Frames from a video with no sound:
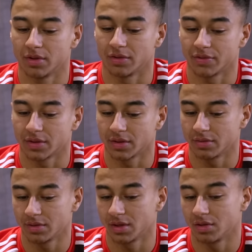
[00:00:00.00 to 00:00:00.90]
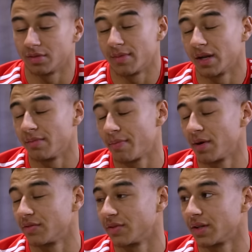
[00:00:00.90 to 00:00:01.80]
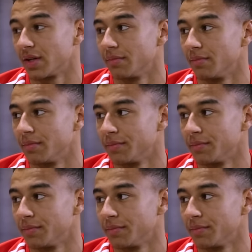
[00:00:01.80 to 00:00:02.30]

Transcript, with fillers: you know, I think, you know, you're mentally prepared for the game.